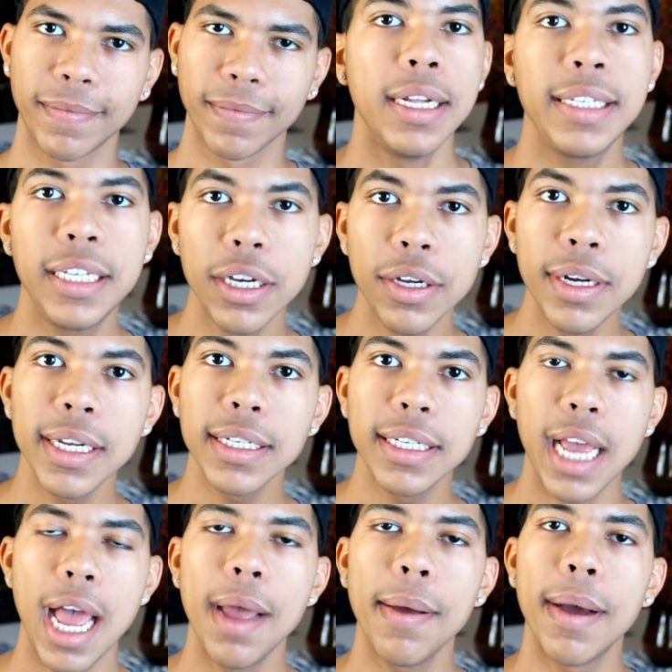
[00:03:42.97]
Until next
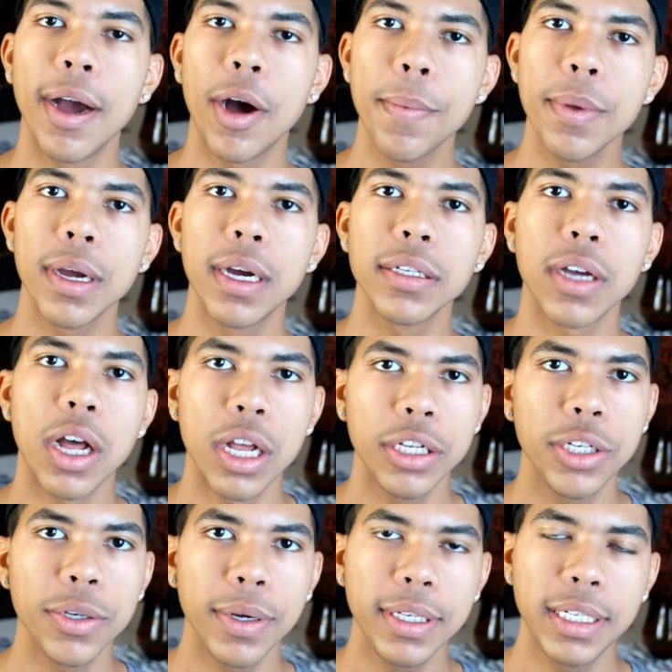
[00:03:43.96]
time, I hope you guys all
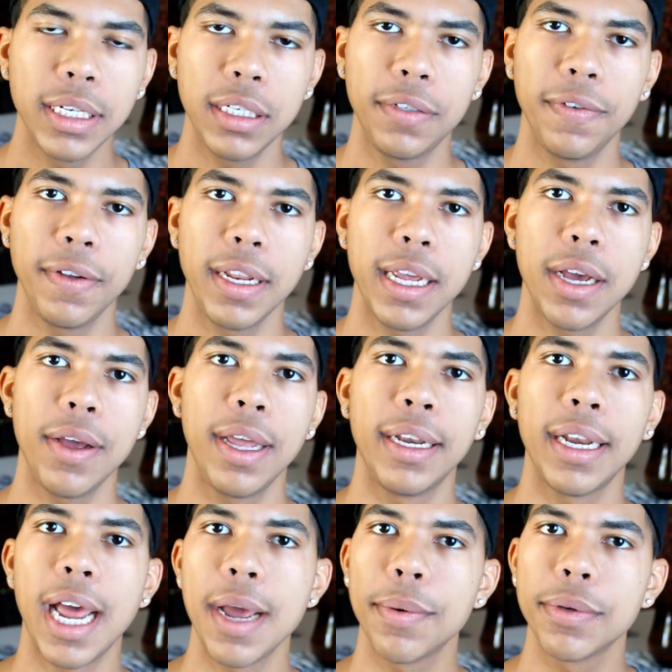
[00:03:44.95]
enjoyed today's video,
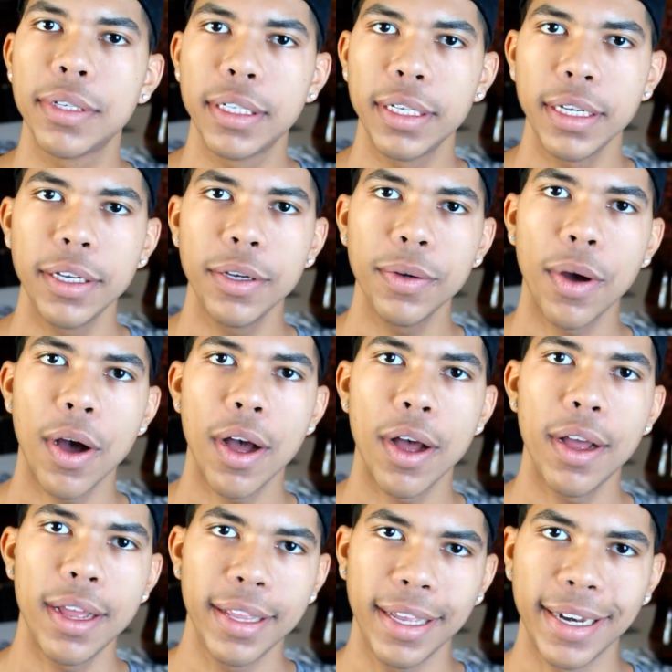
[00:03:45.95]
and I will see you
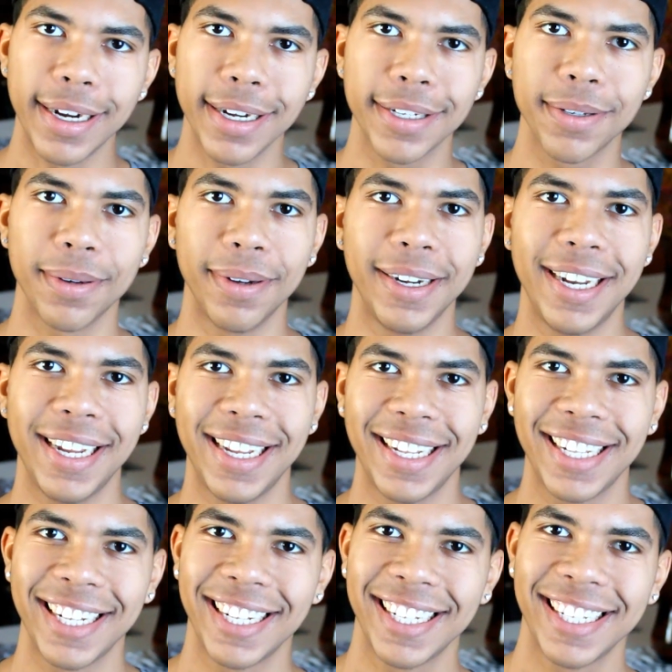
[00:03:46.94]
all in the next one.
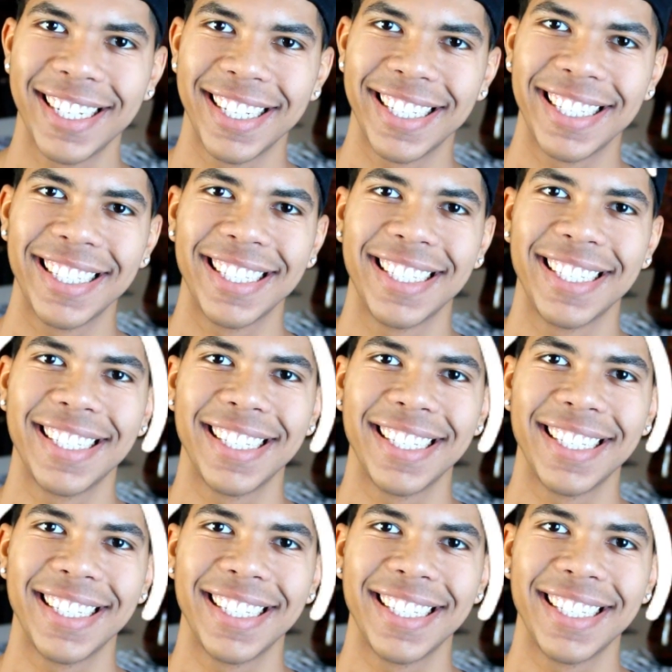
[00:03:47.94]
Yeah,